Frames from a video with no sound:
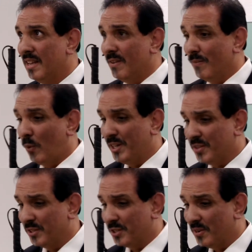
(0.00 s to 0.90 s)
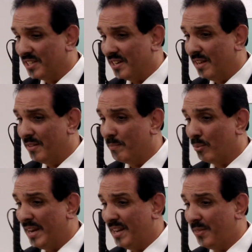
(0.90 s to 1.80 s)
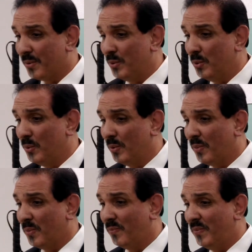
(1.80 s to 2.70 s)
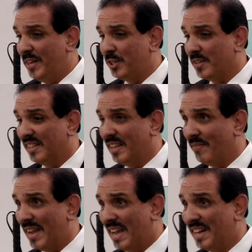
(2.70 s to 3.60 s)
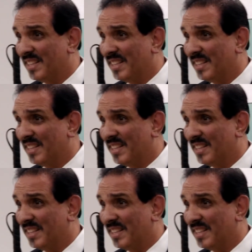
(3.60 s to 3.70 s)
Voice control is another breakthrough feature that they've added.